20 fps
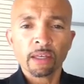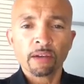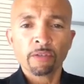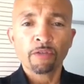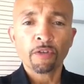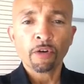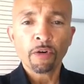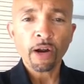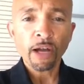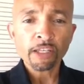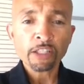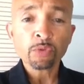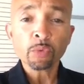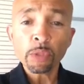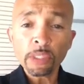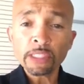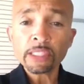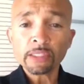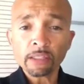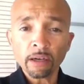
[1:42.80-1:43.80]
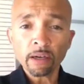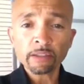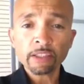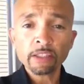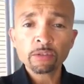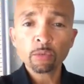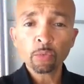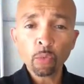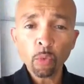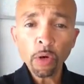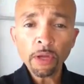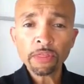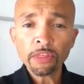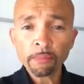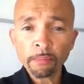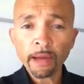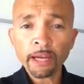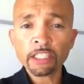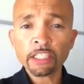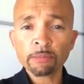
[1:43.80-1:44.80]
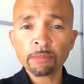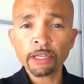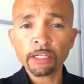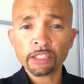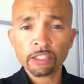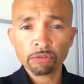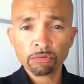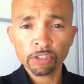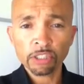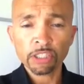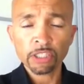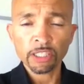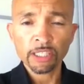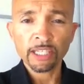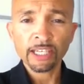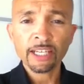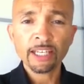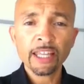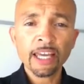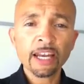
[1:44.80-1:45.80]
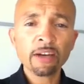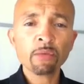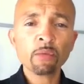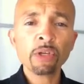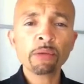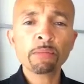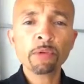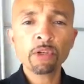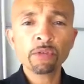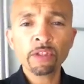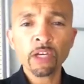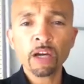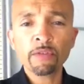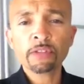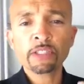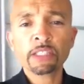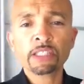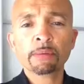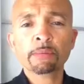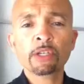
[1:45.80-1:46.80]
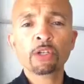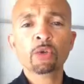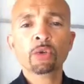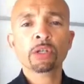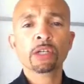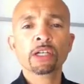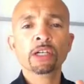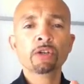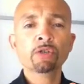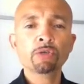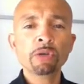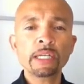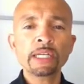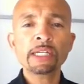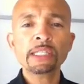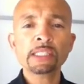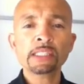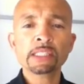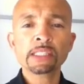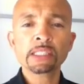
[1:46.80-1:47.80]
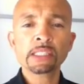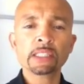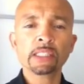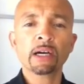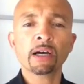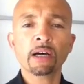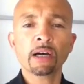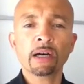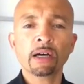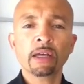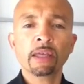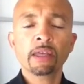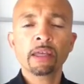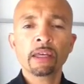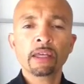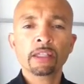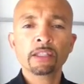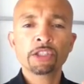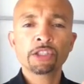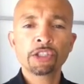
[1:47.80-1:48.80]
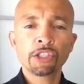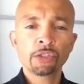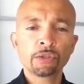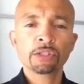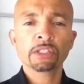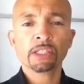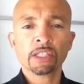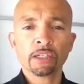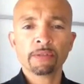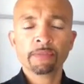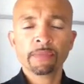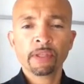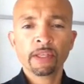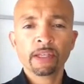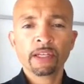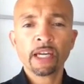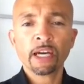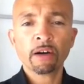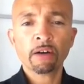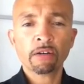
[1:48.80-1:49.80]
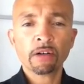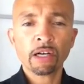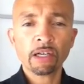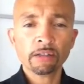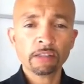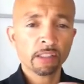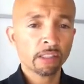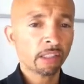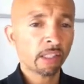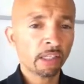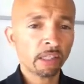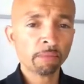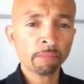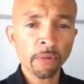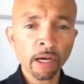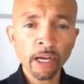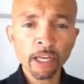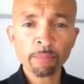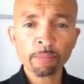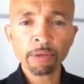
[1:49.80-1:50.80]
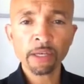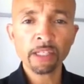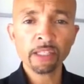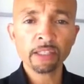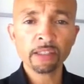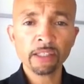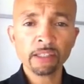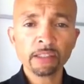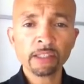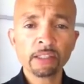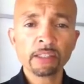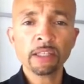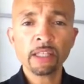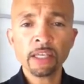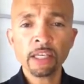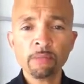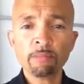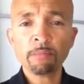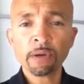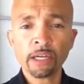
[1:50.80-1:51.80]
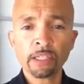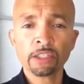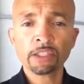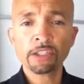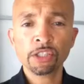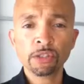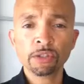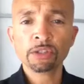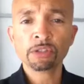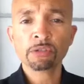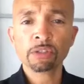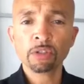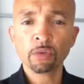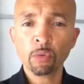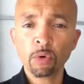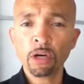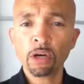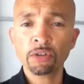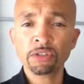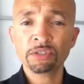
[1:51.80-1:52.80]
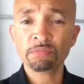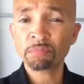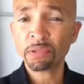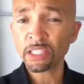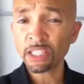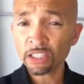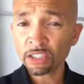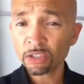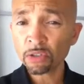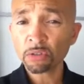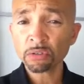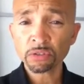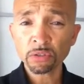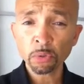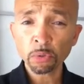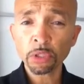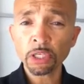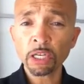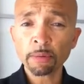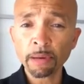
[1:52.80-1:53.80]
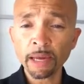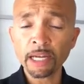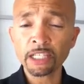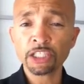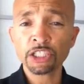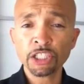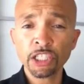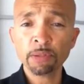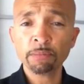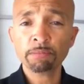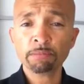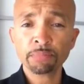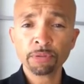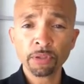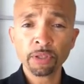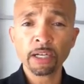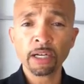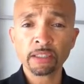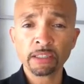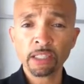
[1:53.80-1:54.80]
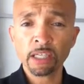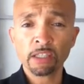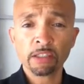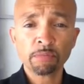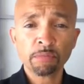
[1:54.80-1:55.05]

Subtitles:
For us, we started with the Magimix originally, and then we moved over to something called a Green Star juicer. Now, in my opinion, this is the best juicer in the world, but you're not talking about a cheap product here.